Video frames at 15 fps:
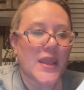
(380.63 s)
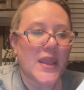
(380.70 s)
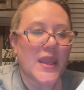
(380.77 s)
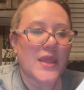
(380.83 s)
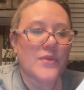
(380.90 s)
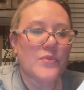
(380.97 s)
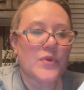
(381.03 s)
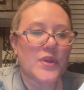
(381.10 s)

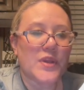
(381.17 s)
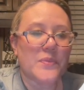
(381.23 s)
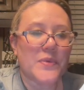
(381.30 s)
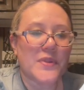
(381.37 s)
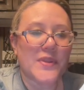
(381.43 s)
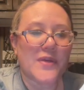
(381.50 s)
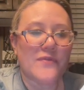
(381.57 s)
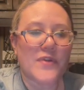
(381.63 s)
and we're going to
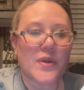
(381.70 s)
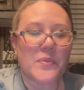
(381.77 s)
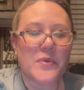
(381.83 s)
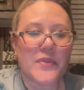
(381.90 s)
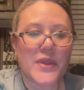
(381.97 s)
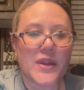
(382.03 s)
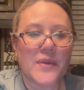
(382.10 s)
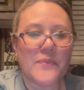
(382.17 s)
put that
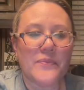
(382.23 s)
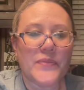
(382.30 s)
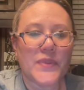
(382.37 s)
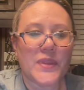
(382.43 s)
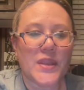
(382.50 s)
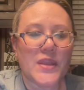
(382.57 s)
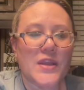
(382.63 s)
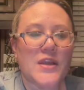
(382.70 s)
variable there.
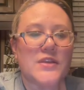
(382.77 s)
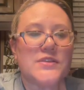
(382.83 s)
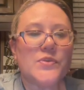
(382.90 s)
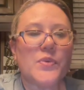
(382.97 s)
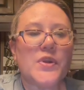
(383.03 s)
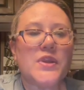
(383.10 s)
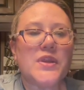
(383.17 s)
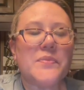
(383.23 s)
So
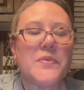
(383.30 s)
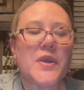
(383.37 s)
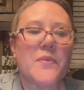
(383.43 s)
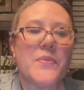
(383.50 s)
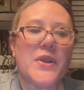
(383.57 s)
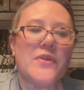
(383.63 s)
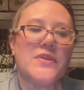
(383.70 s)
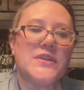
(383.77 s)
we're going to
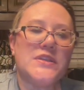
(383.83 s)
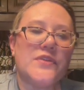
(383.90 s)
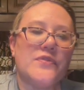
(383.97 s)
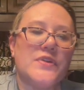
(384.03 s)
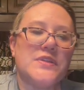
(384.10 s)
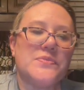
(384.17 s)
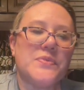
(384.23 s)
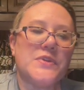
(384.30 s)
compare the
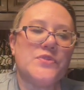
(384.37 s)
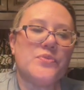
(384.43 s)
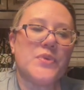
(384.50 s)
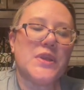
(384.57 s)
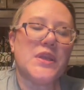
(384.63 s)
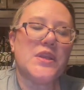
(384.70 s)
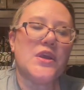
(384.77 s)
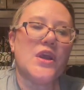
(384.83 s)
difference
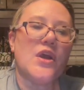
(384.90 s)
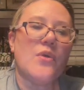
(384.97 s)
between